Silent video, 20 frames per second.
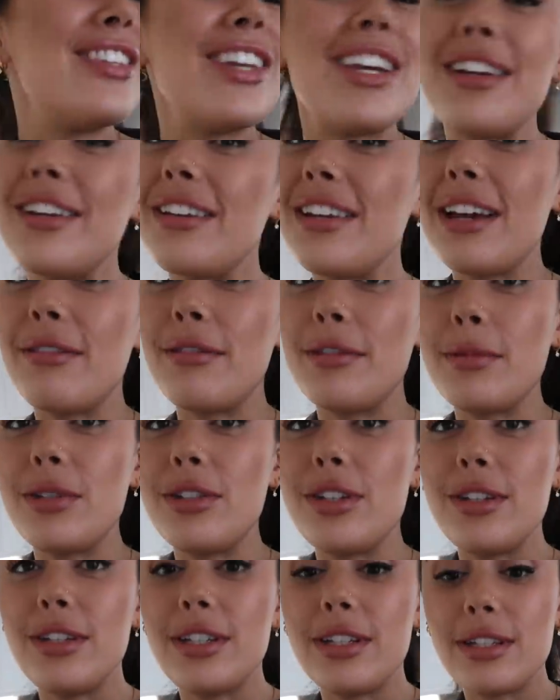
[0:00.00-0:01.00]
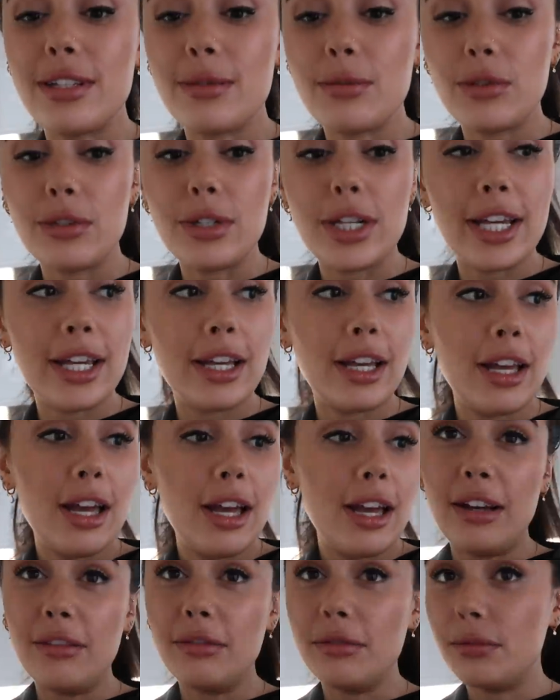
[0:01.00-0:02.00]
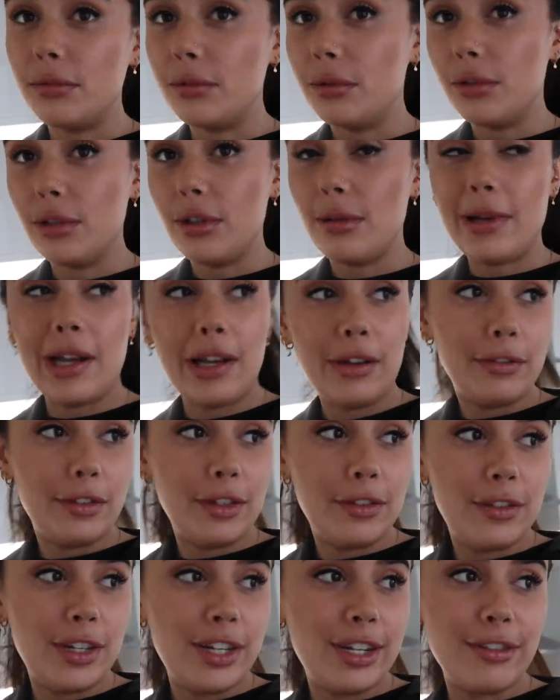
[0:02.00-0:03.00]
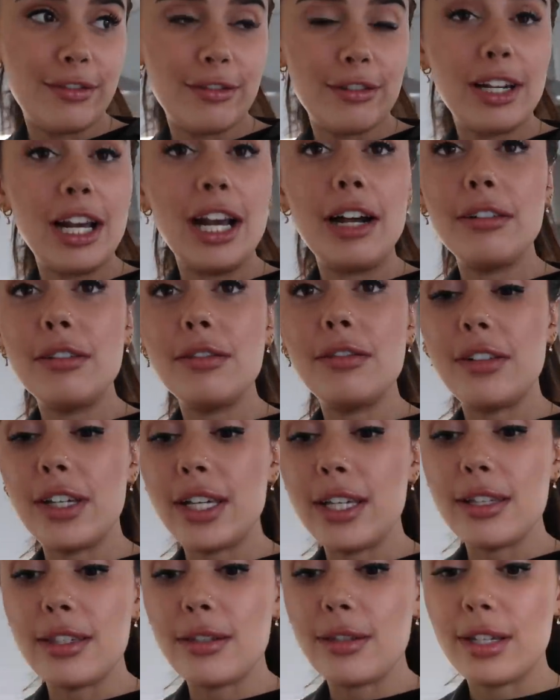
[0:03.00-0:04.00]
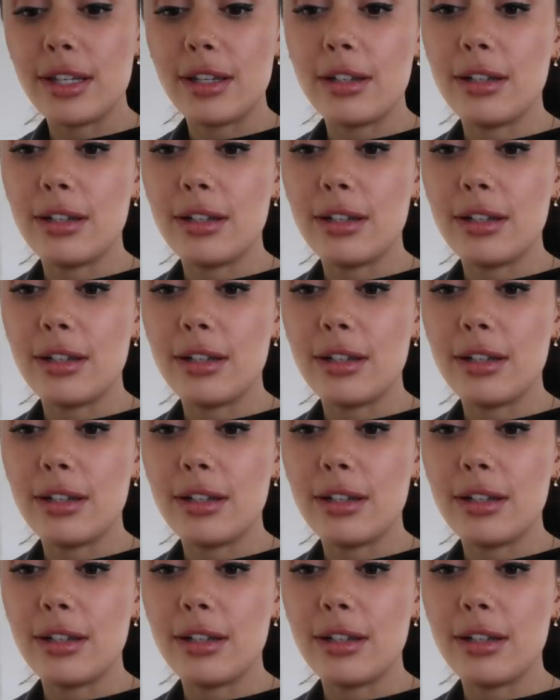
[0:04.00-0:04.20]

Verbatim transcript: So yeah, we've been shooting this morning. I've worn about 50 different outfits,